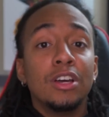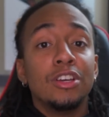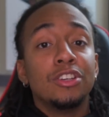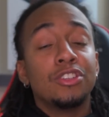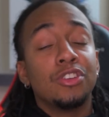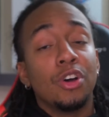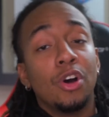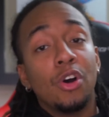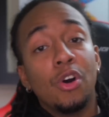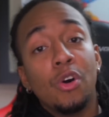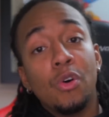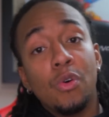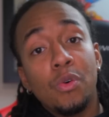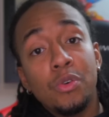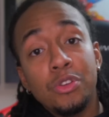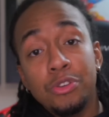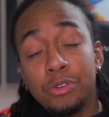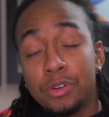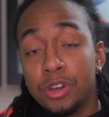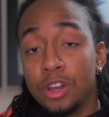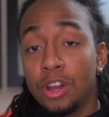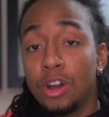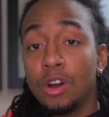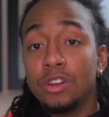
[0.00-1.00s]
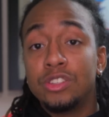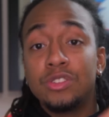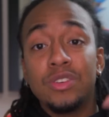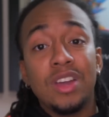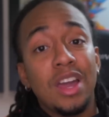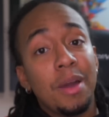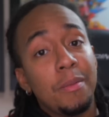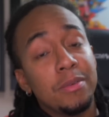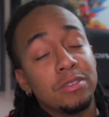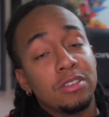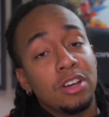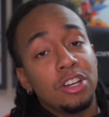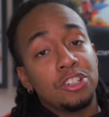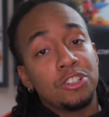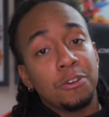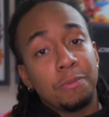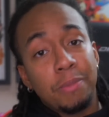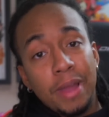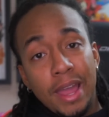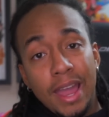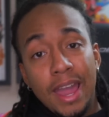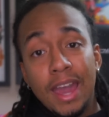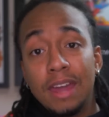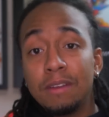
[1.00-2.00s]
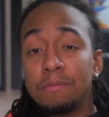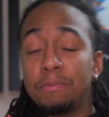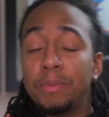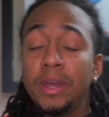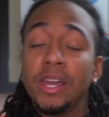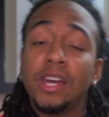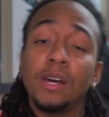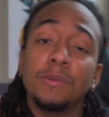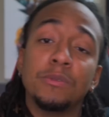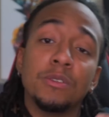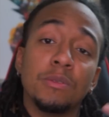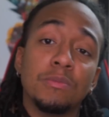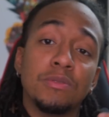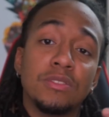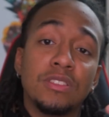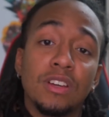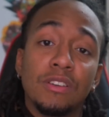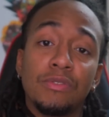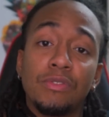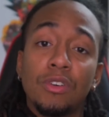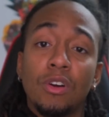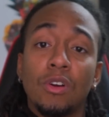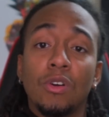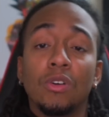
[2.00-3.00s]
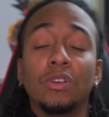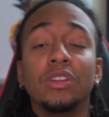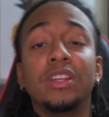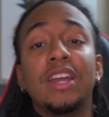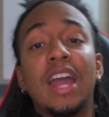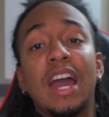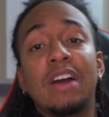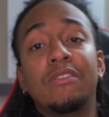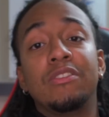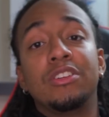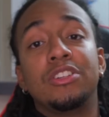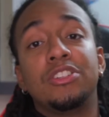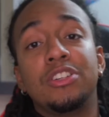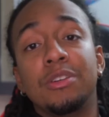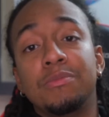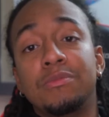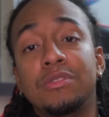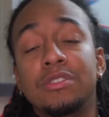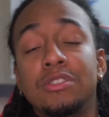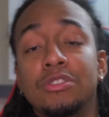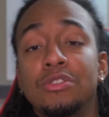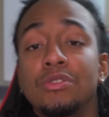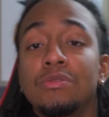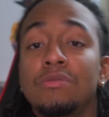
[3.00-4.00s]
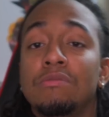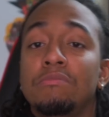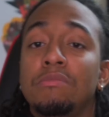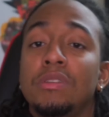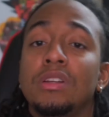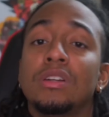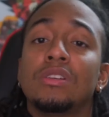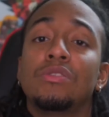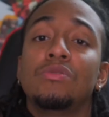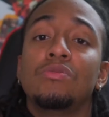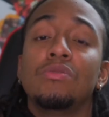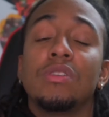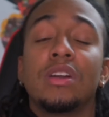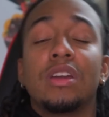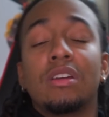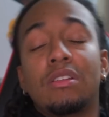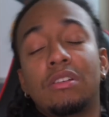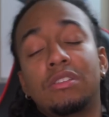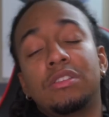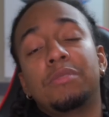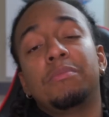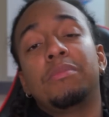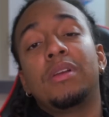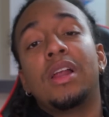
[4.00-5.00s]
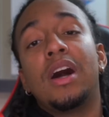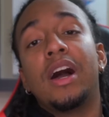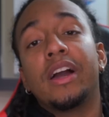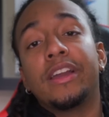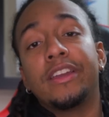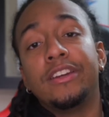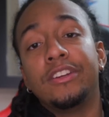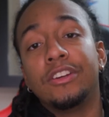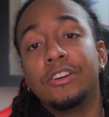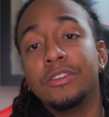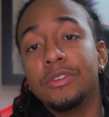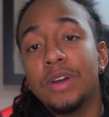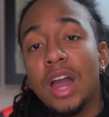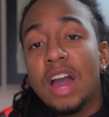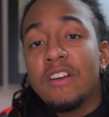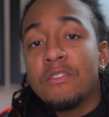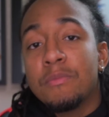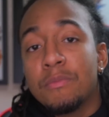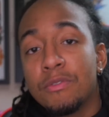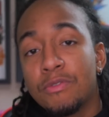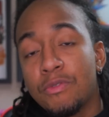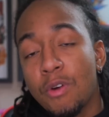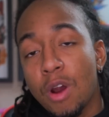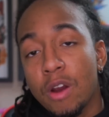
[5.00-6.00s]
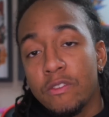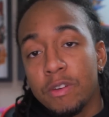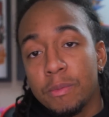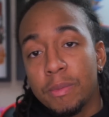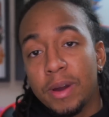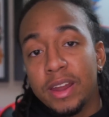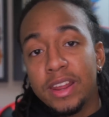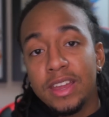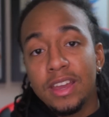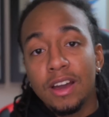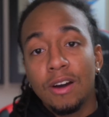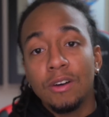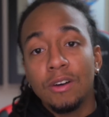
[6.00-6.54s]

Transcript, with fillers: so you can go to Amazon Japan, pick up some stuff early, have it shipped to you, and be the cool kid on the block. You know, you have it before everybody